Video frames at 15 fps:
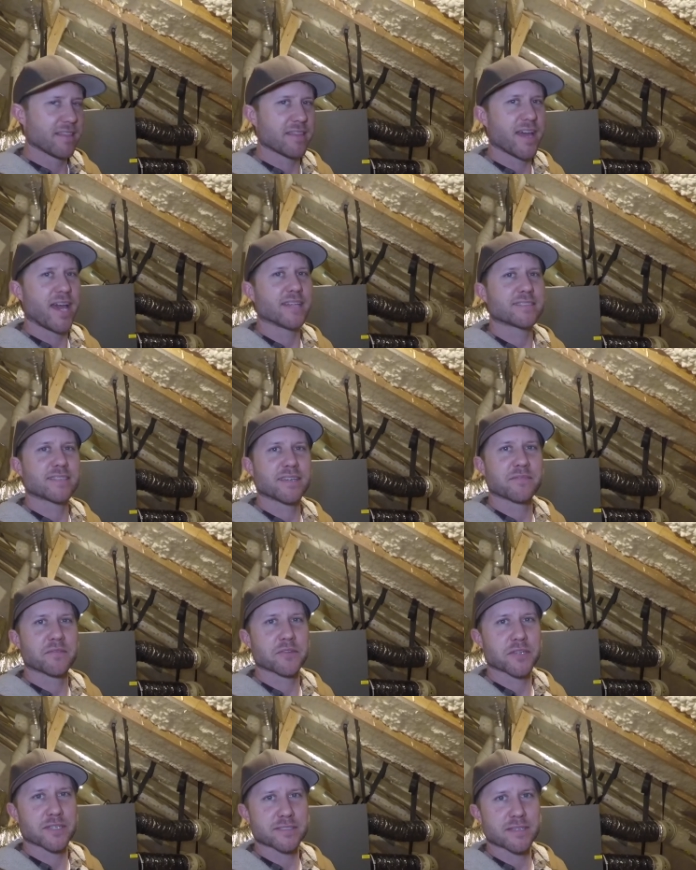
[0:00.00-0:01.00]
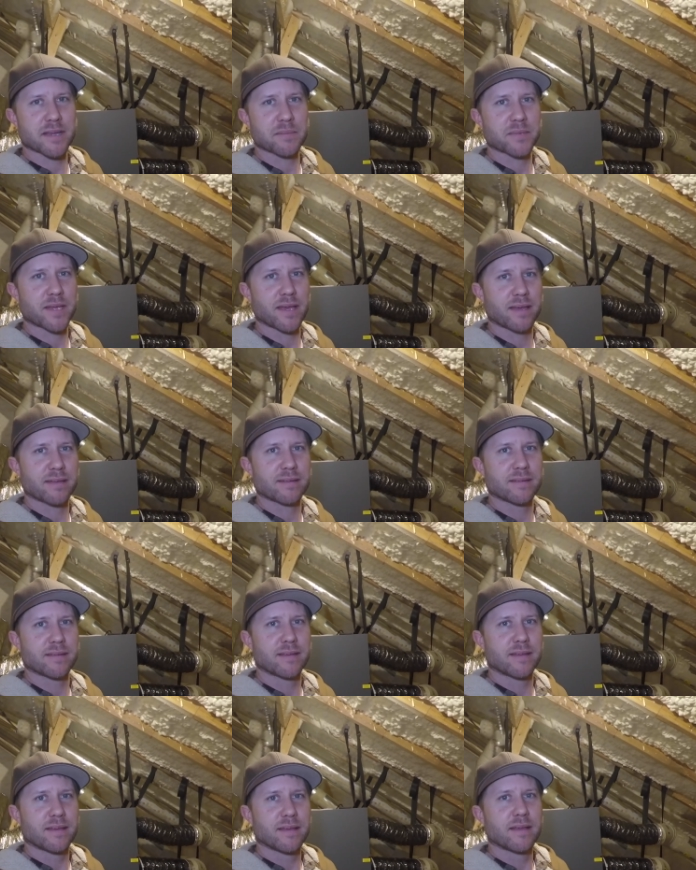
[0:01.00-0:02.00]
That's it for this update.
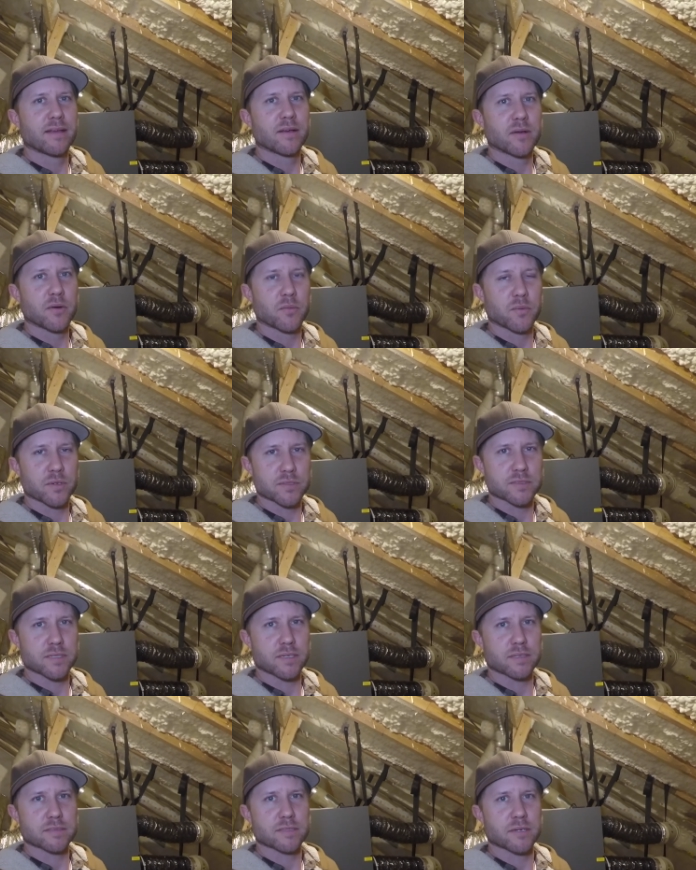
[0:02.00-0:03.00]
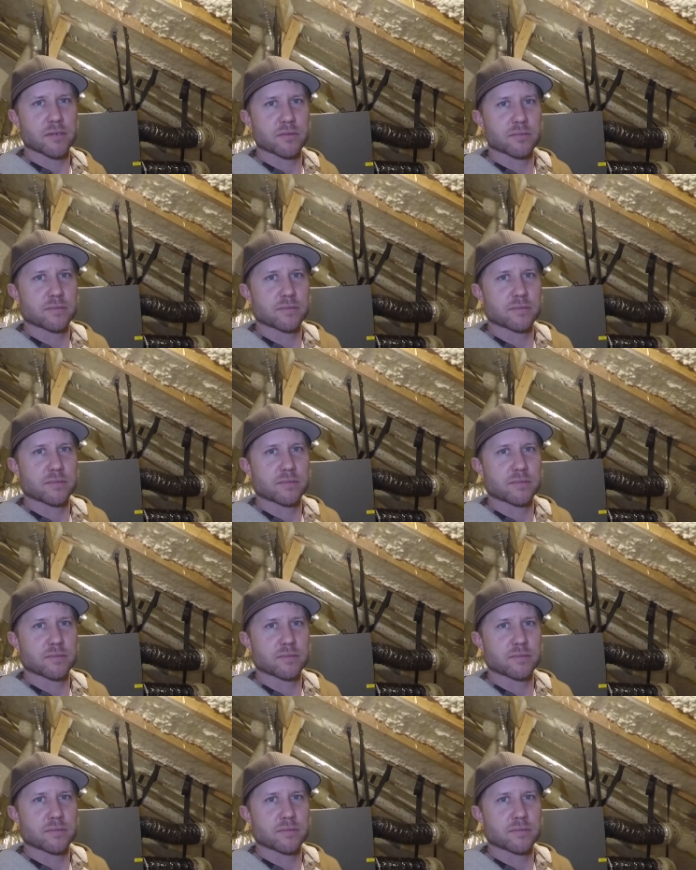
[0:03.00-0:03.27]
We'll see you soon.